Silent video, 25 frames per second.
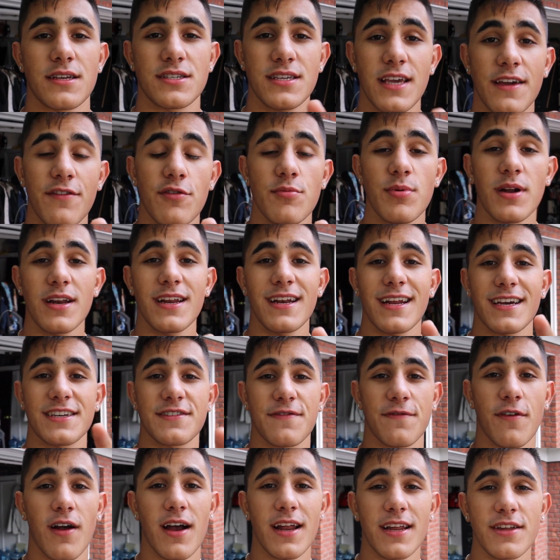see everybody
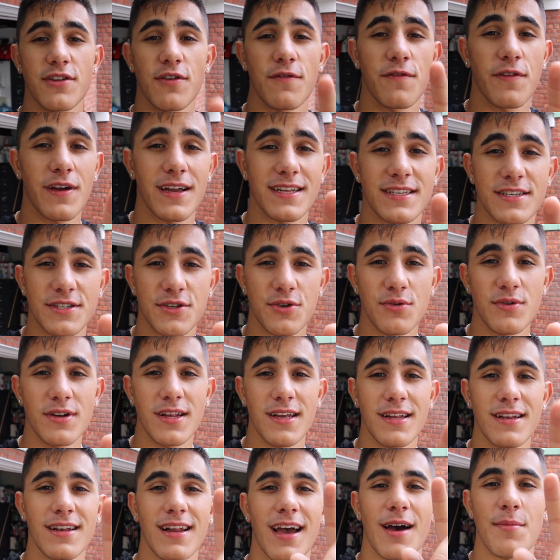next Friday. Don't forget to tune
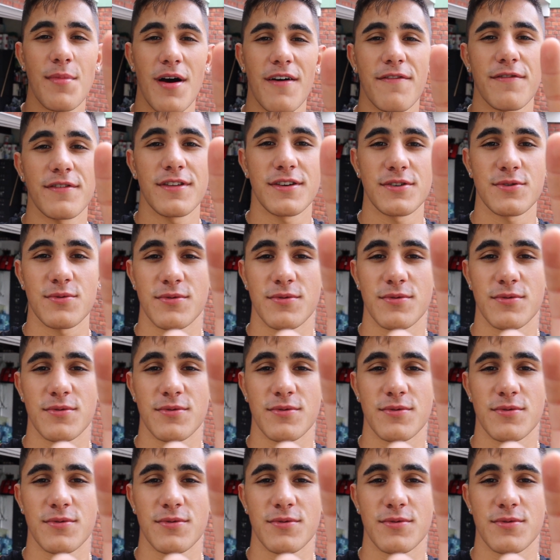in. I'm out for this